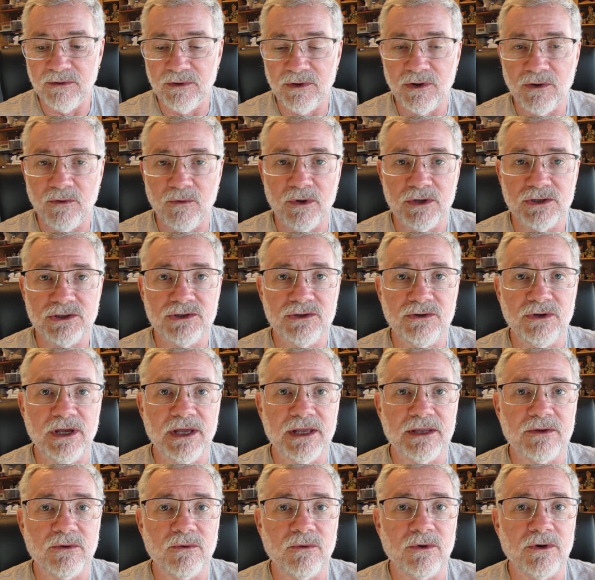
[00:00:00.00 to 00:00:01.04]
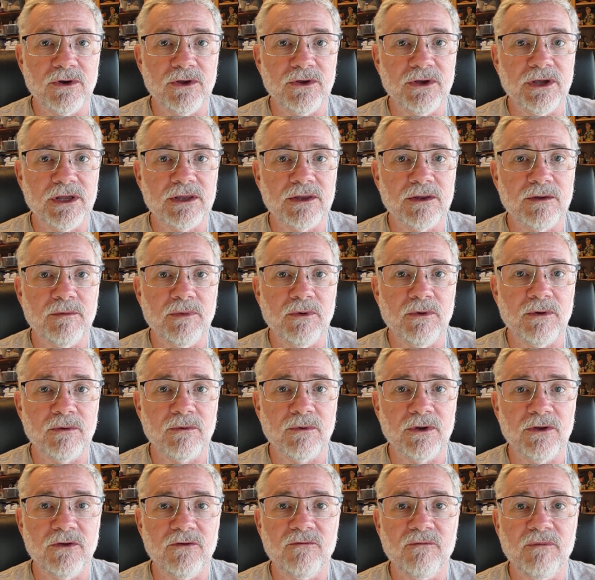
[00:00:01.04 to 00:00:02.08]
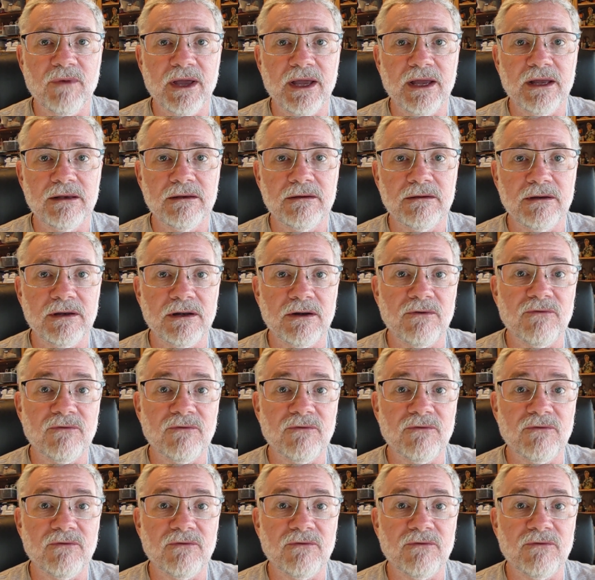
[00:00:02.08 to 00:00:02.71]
once you get to where you get to the point where you've made,